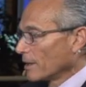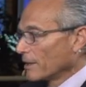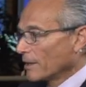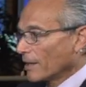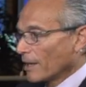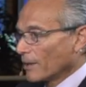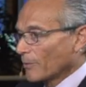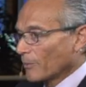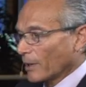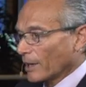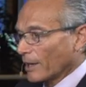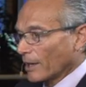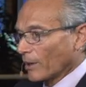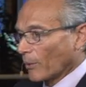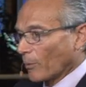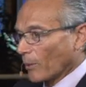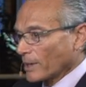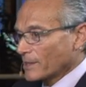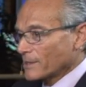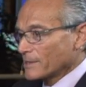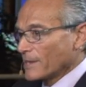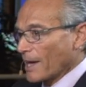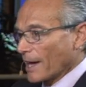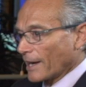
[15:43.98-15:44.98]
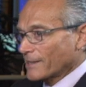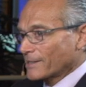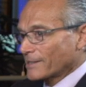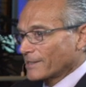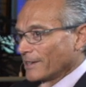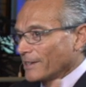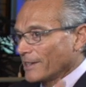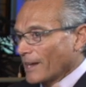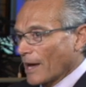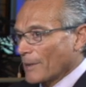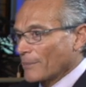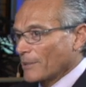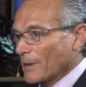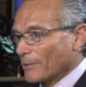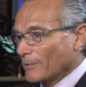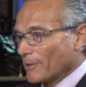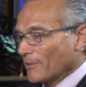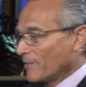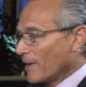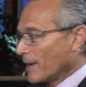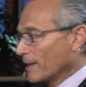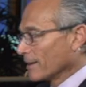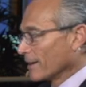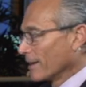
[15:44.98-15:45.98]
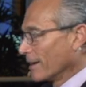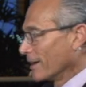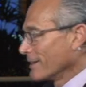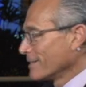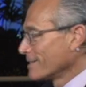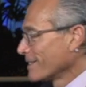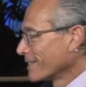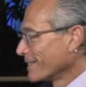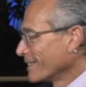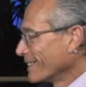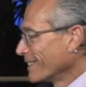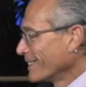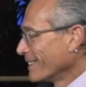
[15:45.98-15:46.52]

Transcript: And, and what kind of what's next in IBM Eventland?